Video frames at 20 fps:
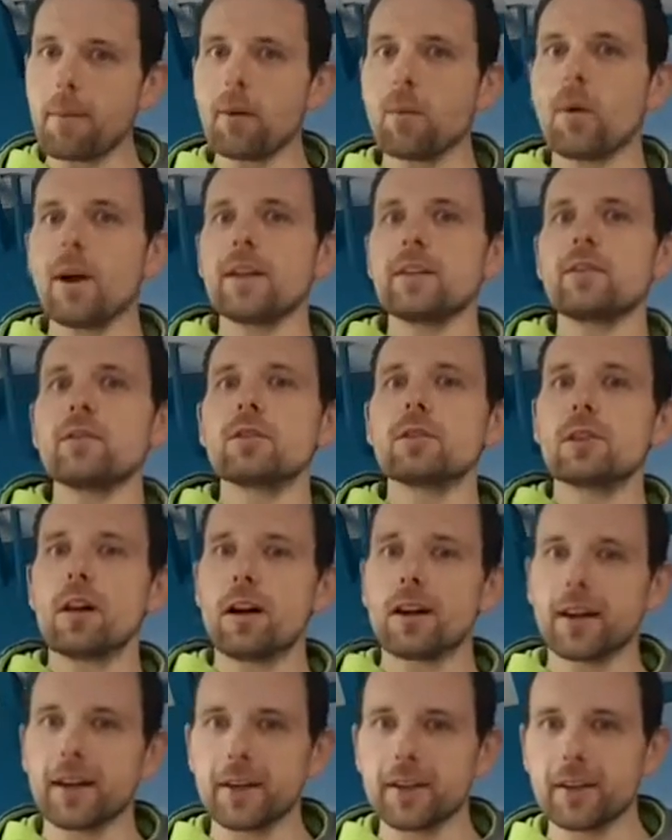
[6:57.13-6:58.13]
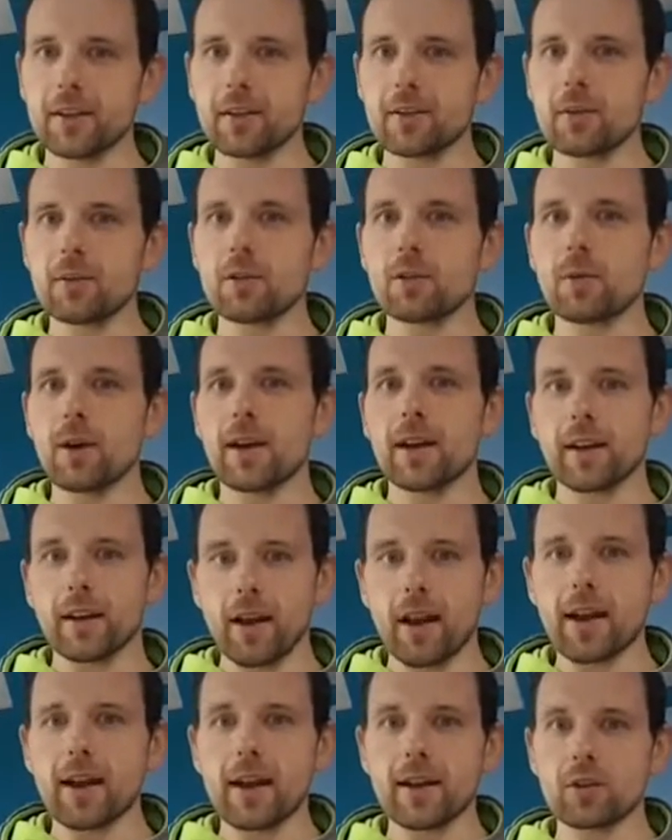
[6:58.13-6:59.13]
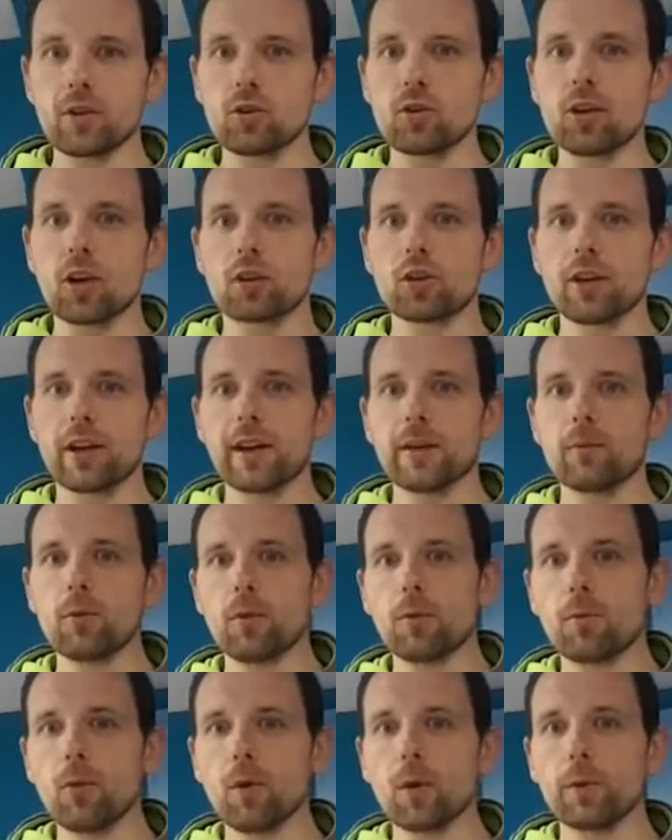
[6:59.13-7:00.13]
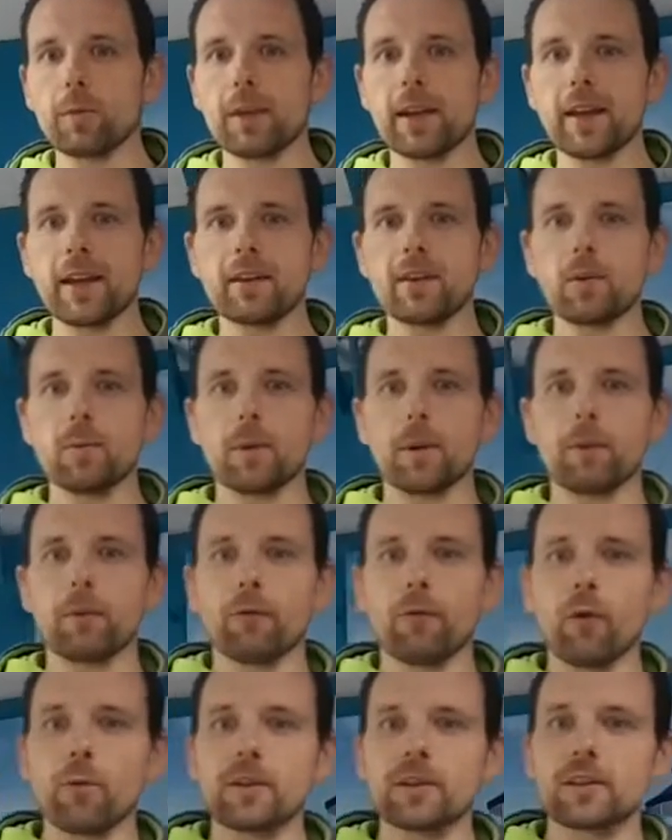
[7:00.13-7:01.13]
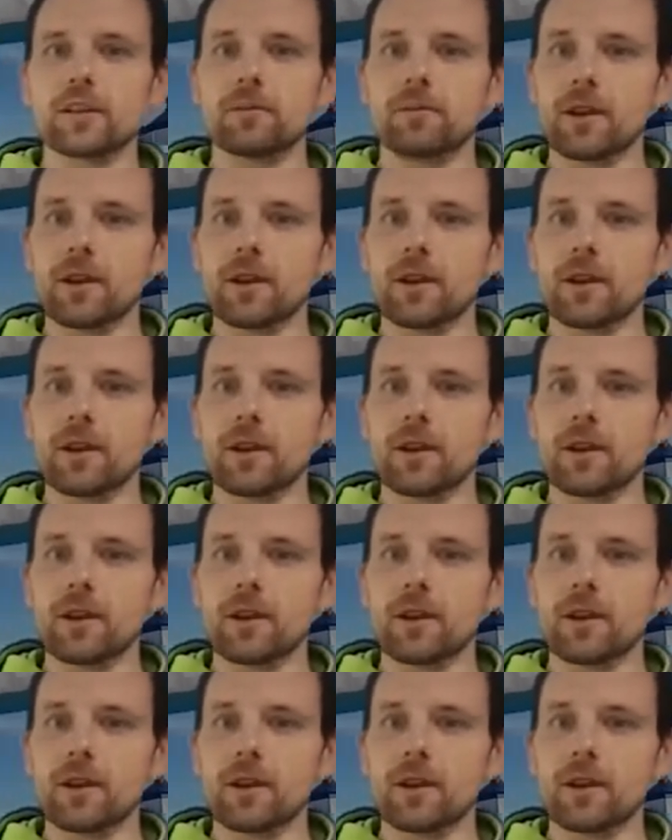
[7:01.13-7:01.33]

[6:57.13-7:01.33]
But when you start getting used to it, and as you start training more and more with me at UP Performance